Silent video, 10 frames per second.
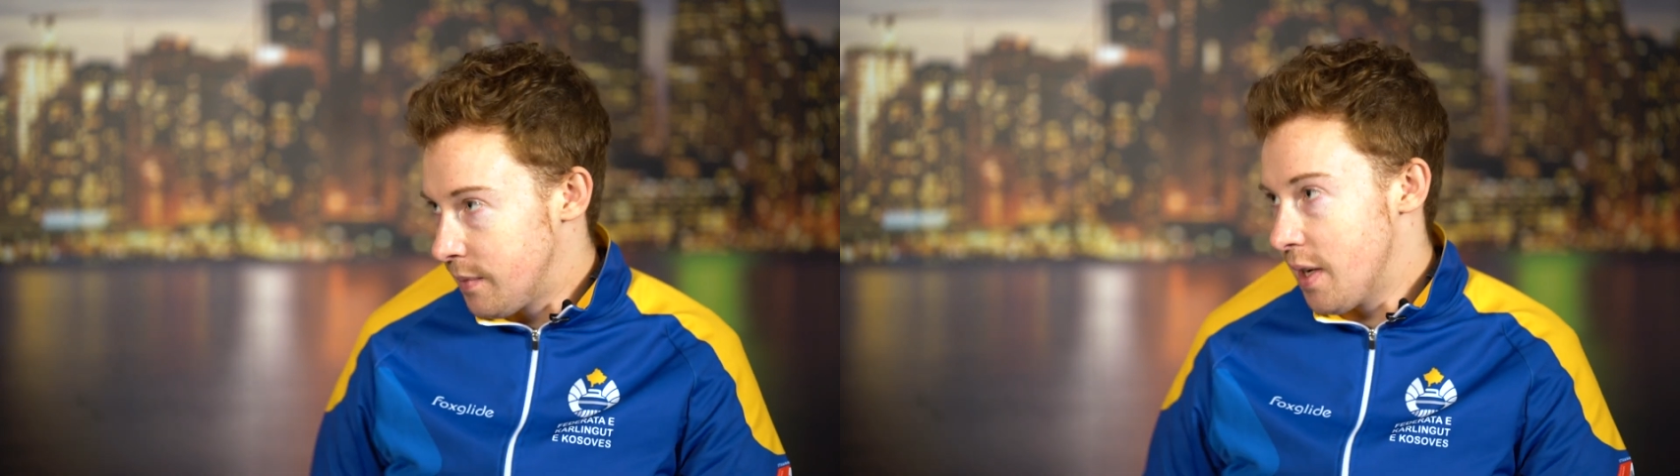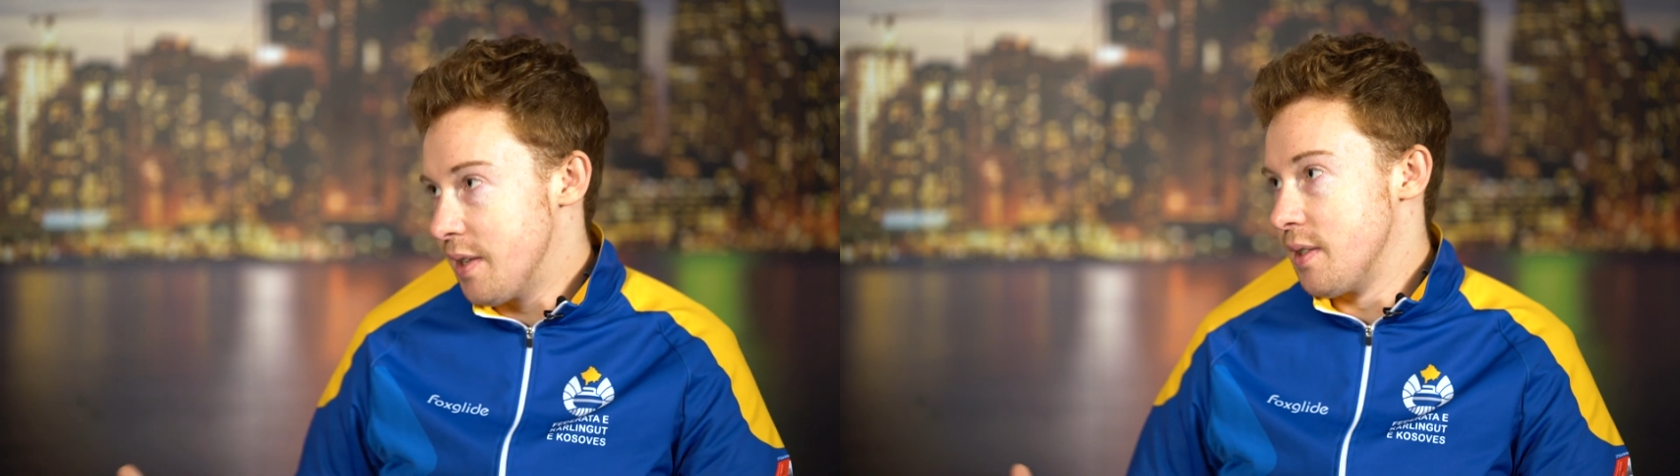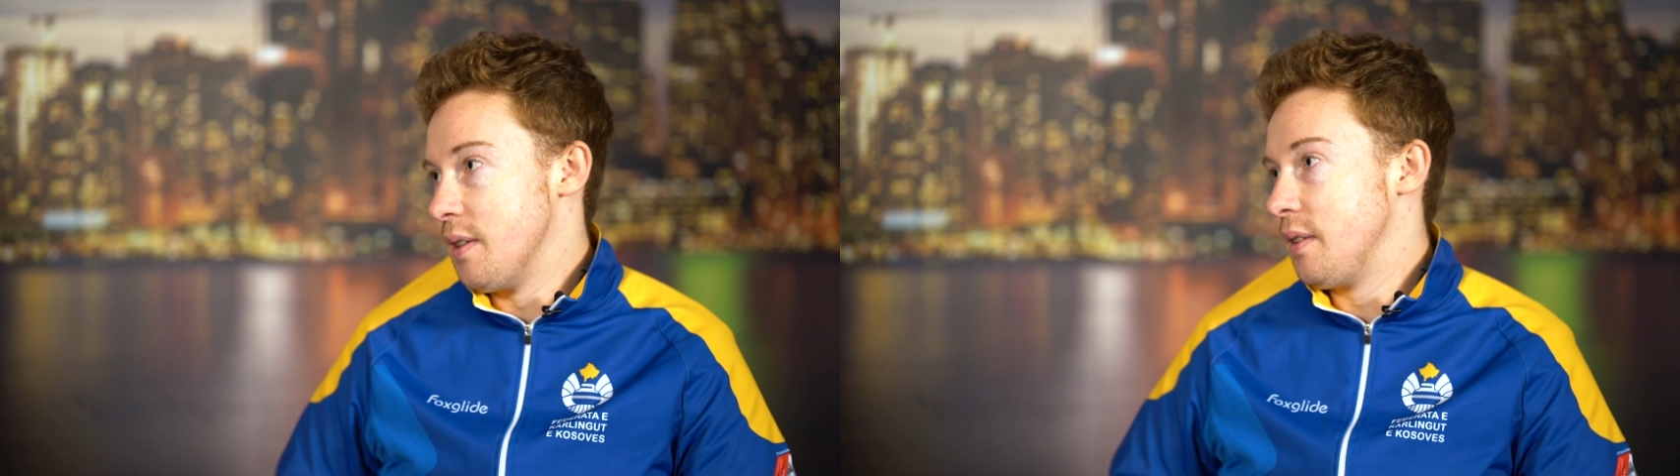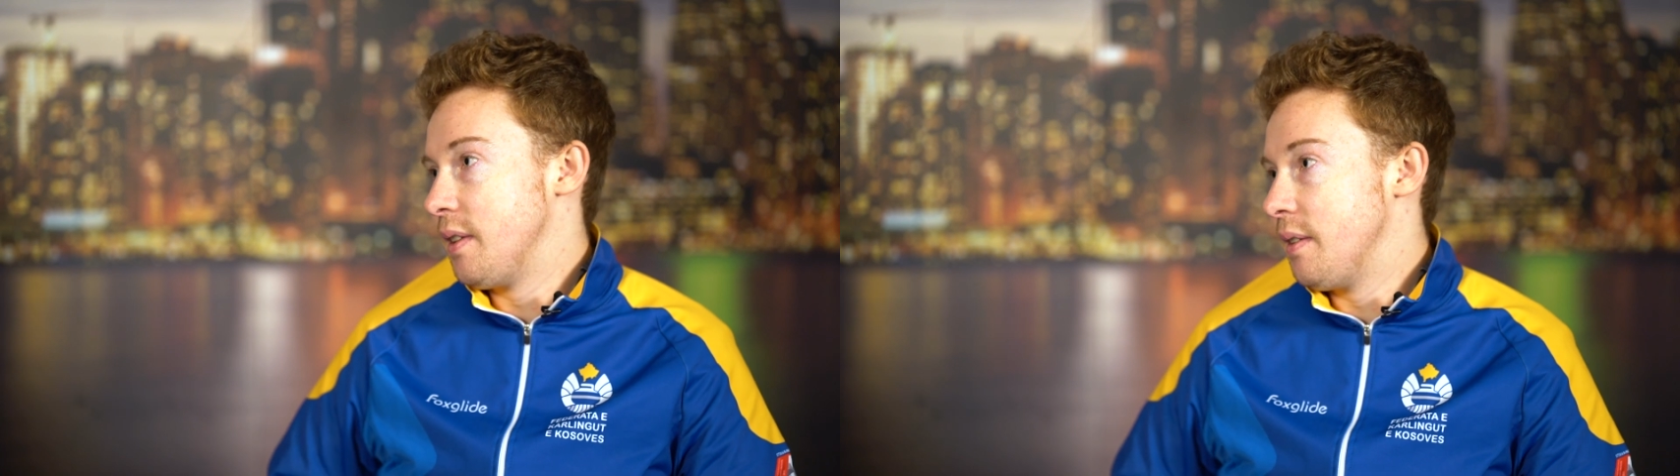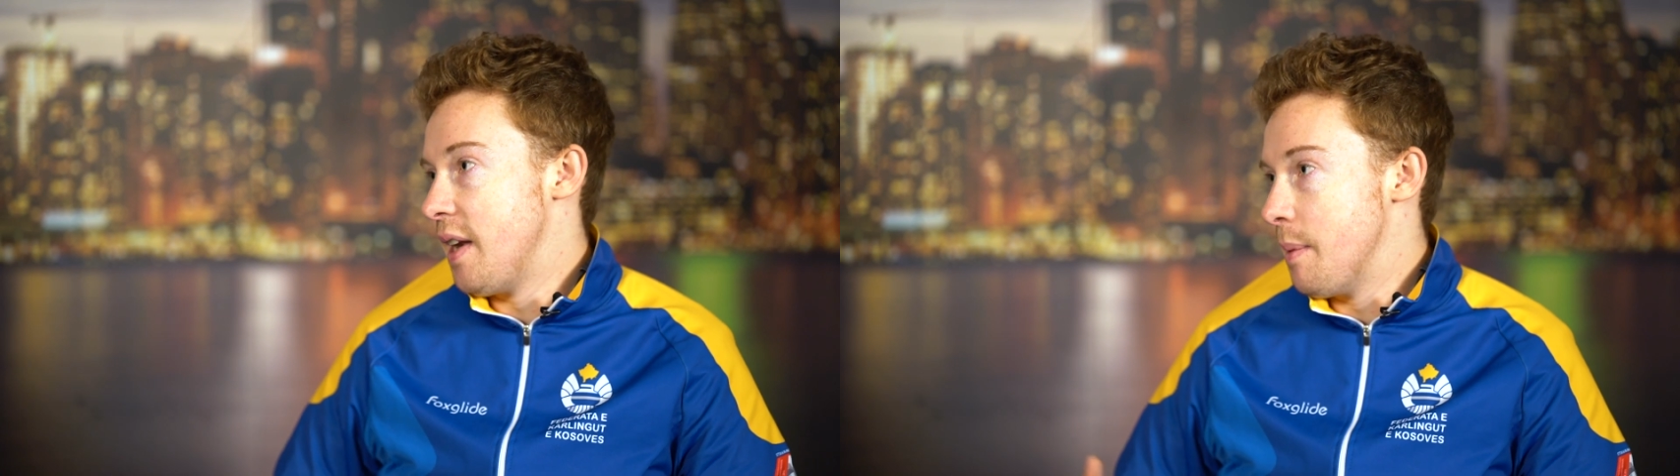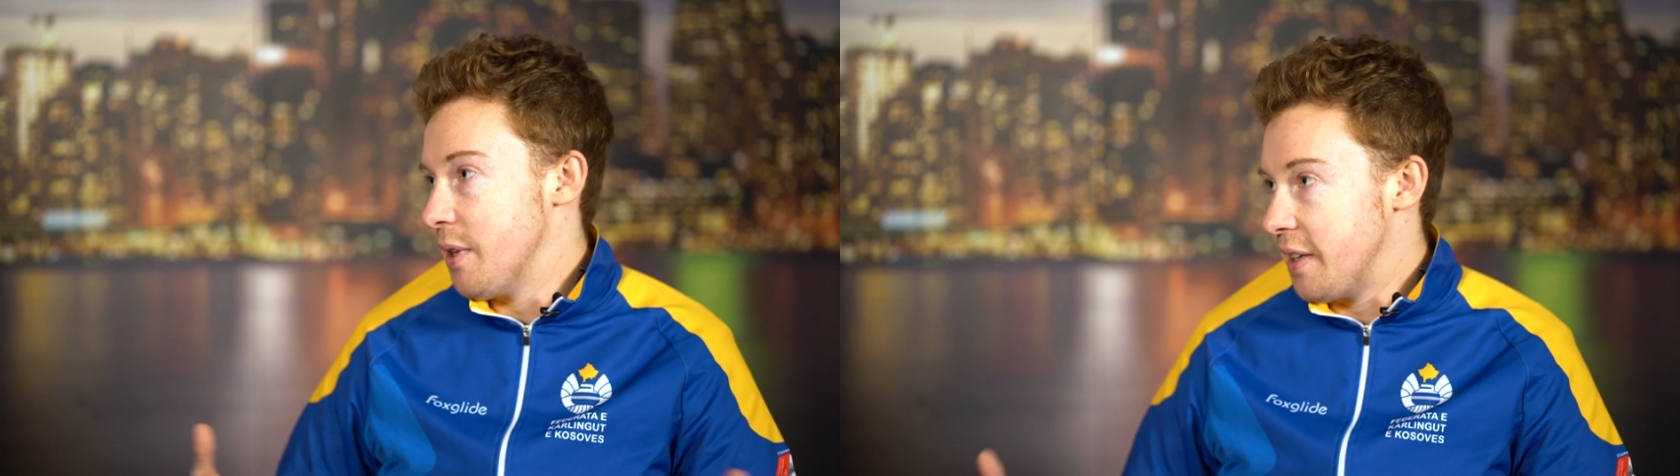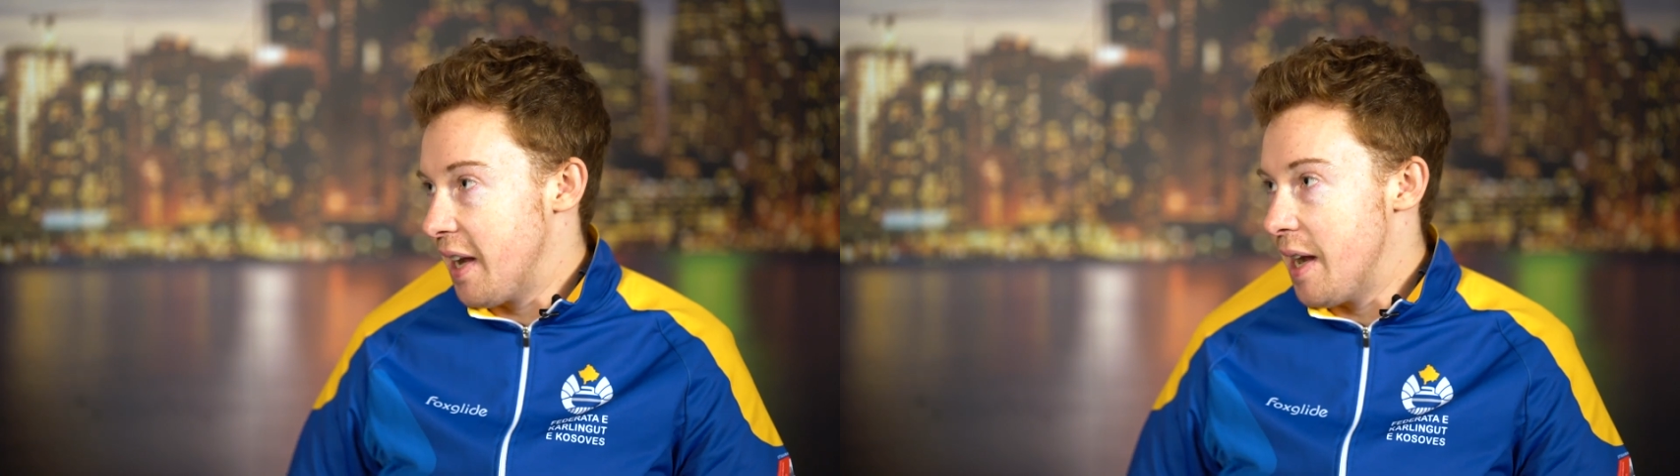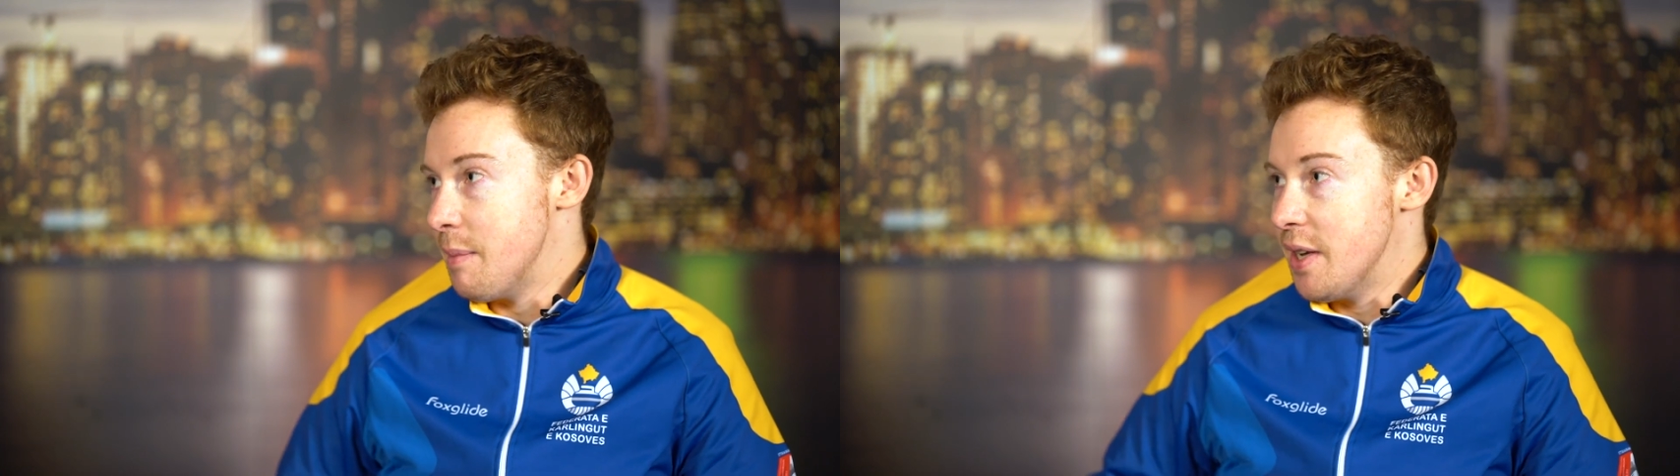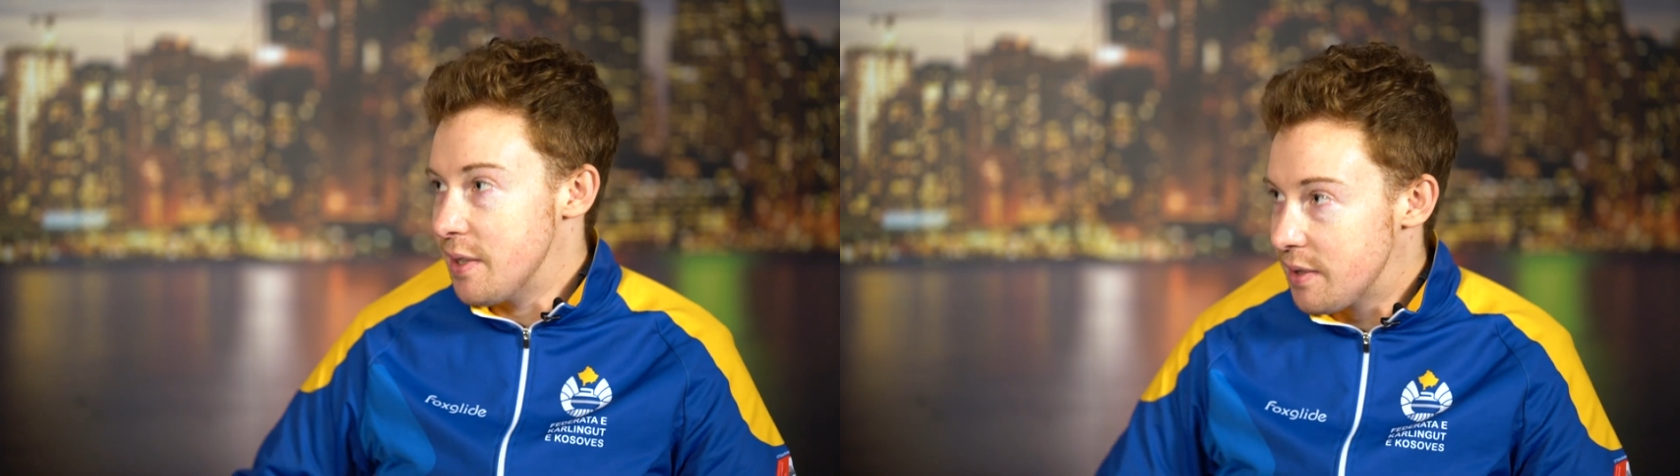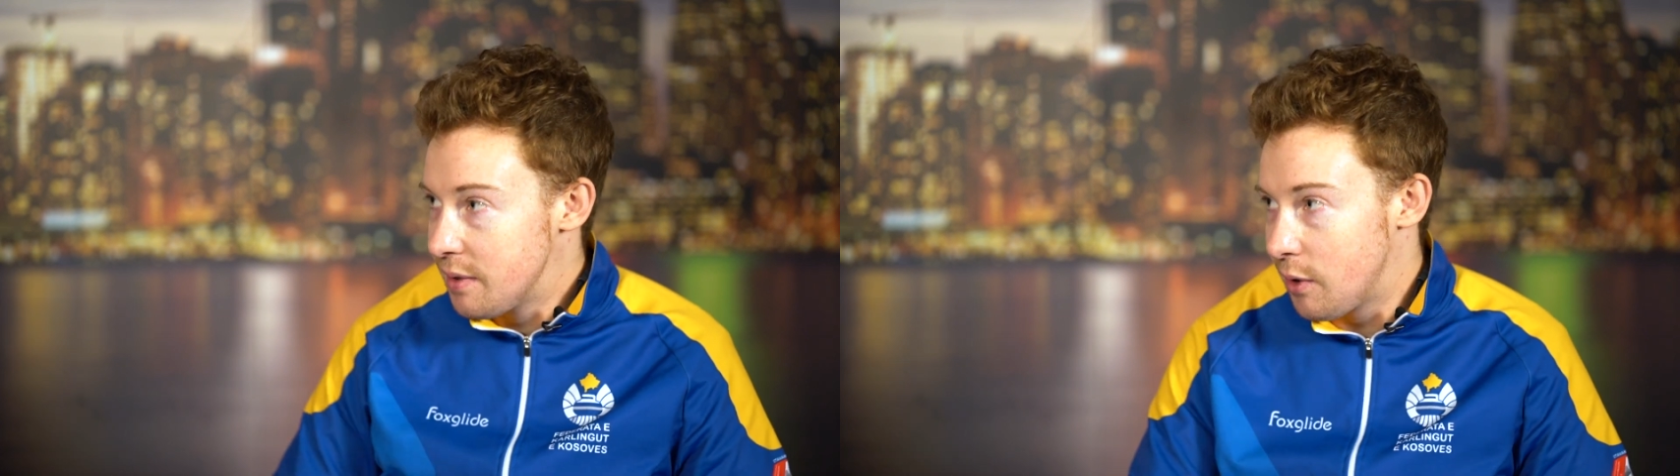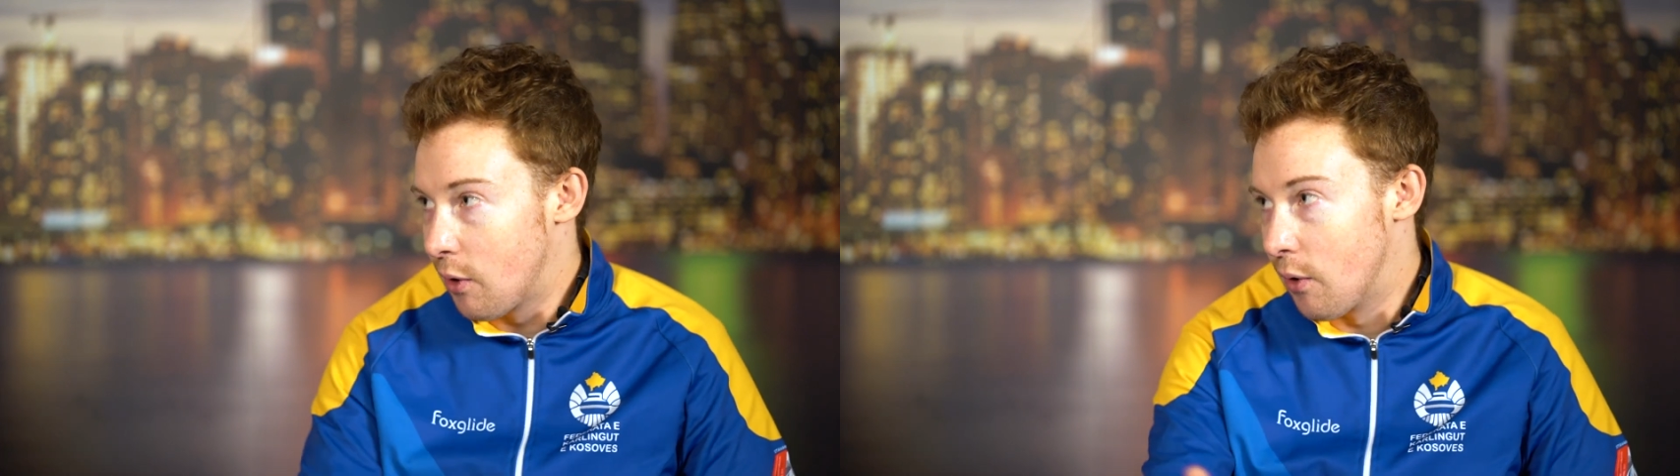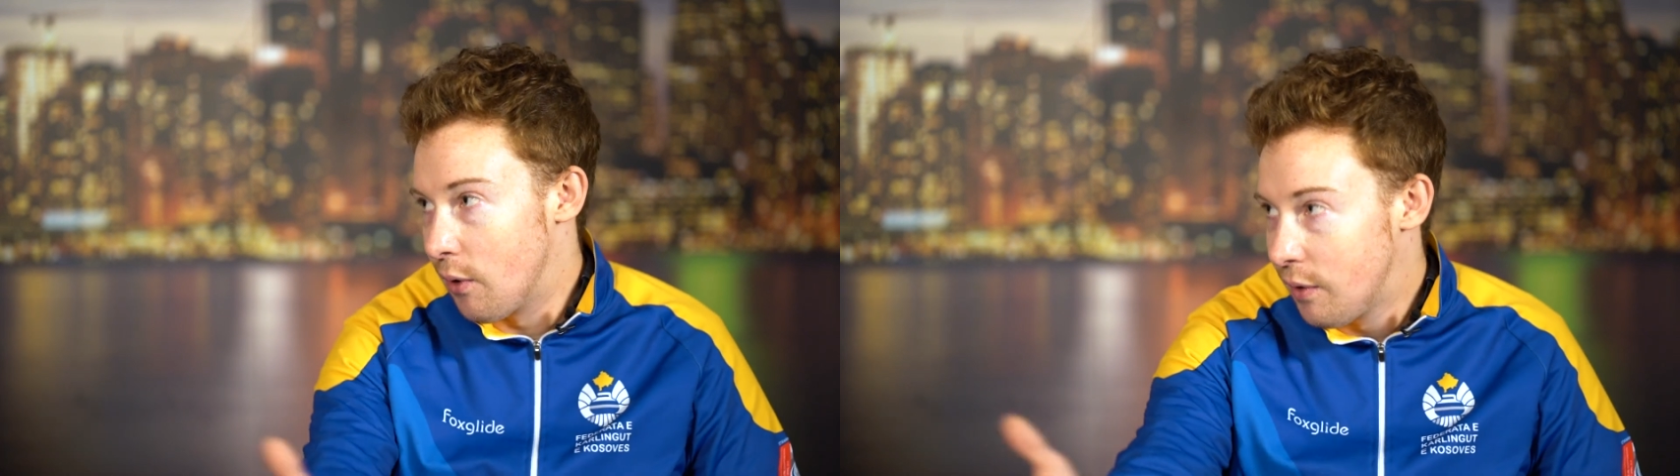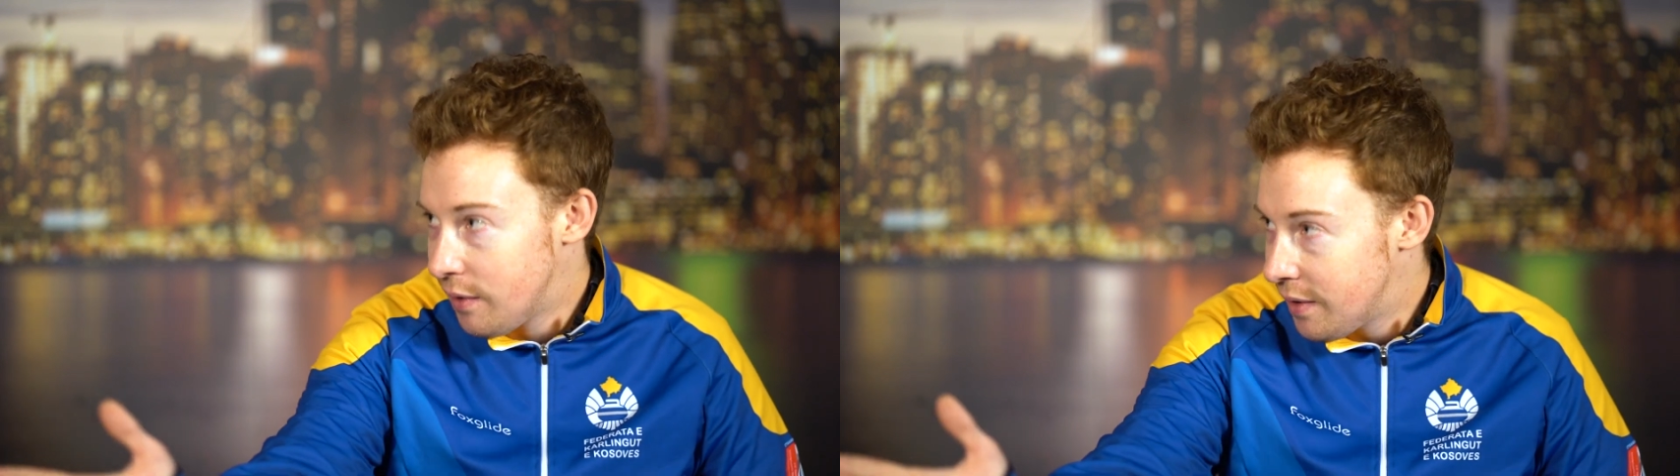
as the name of the game is, curl